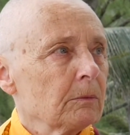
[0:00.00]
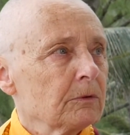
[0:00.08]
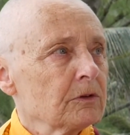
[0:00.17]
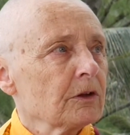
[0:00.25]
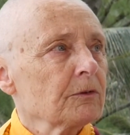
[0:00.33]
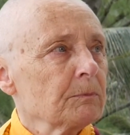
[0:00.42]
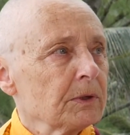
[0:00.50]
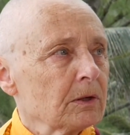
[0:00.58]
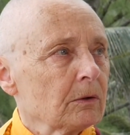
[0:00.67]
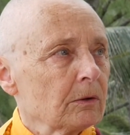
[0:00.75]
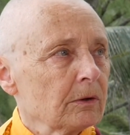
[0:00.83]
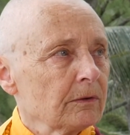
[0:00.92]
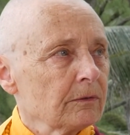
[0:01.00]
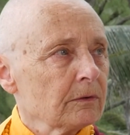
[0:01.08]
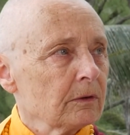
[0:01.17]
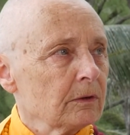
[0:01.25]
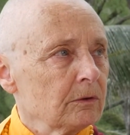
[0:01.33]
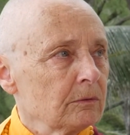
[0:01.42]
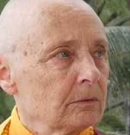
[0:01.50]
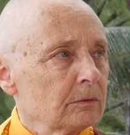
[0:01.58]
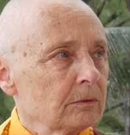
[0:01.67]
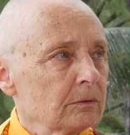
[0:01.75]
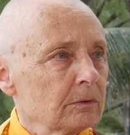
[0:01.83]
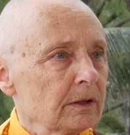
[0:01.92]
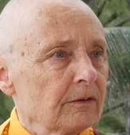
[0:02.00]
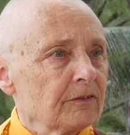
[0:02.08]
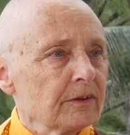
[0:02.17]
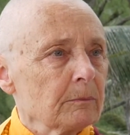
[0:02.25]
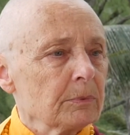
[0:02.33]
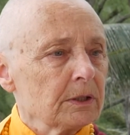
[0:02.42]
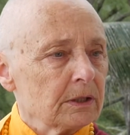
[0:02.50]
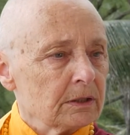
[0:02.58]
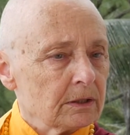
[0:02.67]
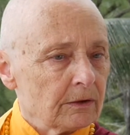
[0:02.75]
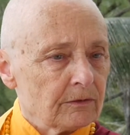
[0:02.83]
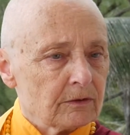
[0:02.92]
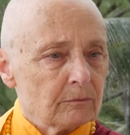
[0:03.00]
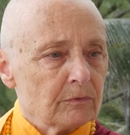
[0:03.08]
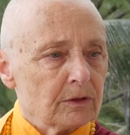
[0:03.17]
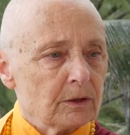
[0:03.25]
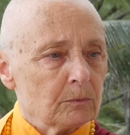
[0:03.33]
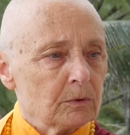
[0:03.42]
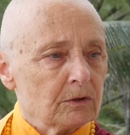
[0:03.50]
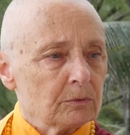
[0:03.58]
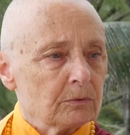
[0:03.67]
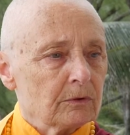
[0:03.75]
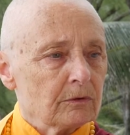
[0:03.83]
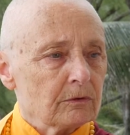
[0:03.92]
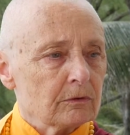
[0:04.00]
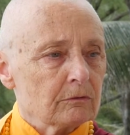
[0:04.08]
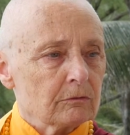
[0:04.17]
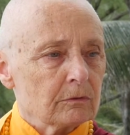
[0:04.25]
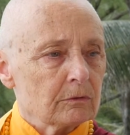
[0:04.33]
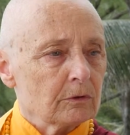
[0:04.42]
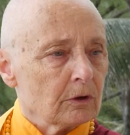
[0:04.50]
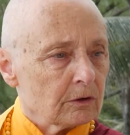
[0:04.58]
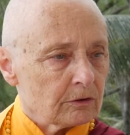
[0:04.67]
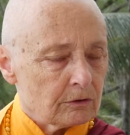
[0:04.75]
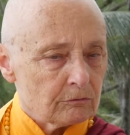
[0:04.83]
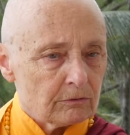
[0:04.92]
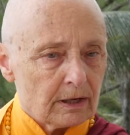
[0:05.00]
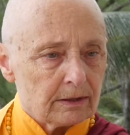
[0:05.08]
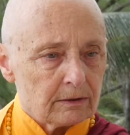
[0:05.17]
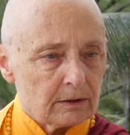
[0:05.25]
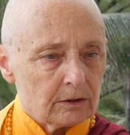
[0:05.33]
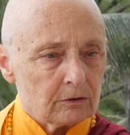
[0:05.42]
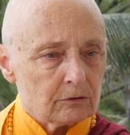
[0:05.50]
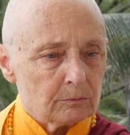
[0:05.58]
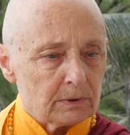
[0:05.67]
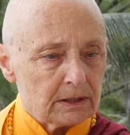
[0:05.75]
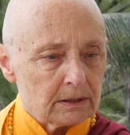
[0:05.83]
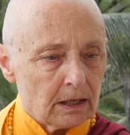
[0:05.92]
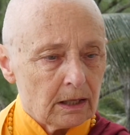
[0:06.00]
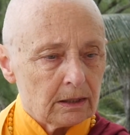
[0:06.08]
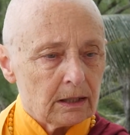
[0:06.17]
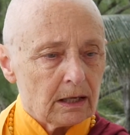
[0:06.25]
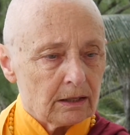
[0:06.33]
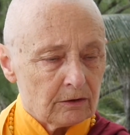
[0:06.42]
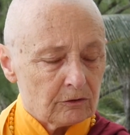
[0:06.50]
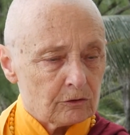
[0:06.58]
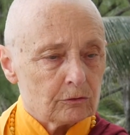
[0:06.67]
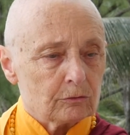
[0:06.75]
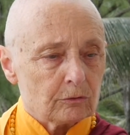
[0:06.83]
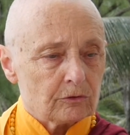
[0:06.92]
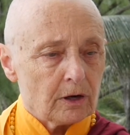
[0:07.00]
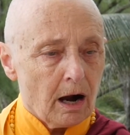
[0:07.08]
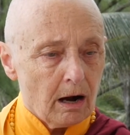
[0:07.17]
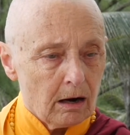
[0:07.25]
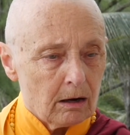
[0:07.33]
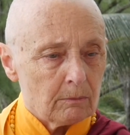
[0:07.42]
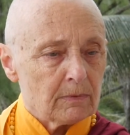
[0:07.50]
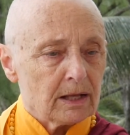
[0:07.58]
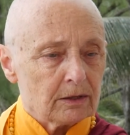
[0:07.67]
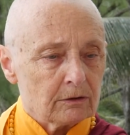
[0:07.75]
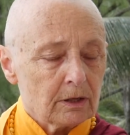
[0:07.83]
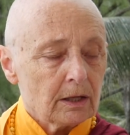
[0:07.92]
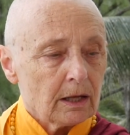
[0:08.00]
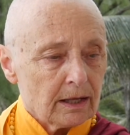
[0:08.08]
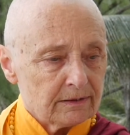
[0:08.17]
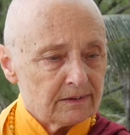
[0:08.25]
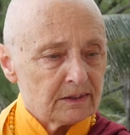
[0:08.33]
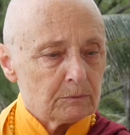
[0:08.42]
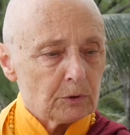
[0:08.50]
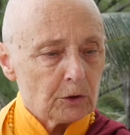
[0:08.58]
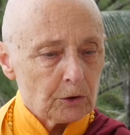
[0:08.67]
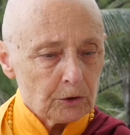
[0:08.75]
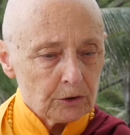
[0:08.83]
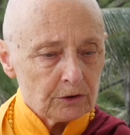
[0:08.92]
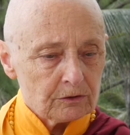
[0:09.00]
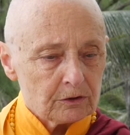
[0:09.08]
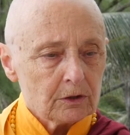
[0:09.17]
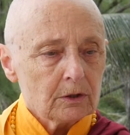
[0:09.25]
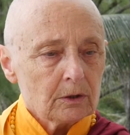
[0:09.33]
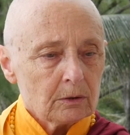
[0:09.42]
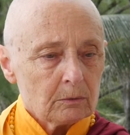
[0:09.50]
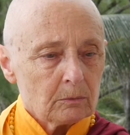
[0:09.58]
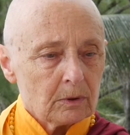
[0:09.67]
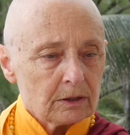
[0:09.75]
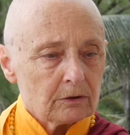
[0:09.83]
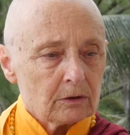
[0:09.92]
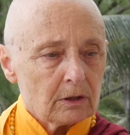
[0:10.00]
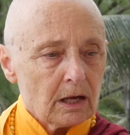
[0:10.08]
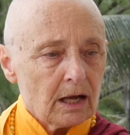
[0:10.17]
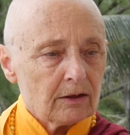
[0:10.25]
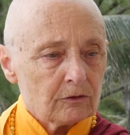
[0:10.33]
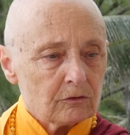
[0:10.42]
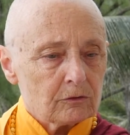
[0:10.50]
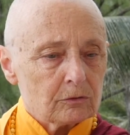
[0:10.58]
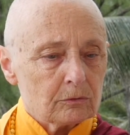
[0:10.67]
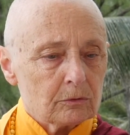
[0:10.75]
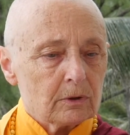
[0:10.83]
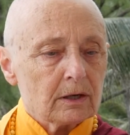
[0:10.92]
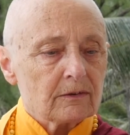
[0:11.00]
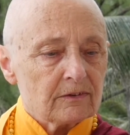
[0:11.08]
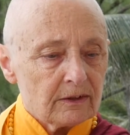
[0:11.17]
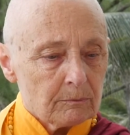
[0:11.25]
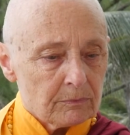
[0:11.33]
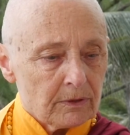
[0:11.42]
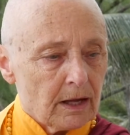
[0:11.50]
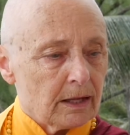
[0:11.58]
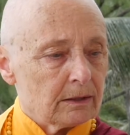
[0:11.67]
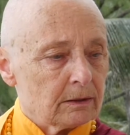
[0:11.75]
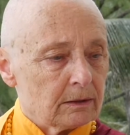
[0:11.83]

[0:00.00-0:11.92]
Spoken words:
Just because, if somebody does something which was not the right thing to be done and has caused harm and deep hurt, one has to accept that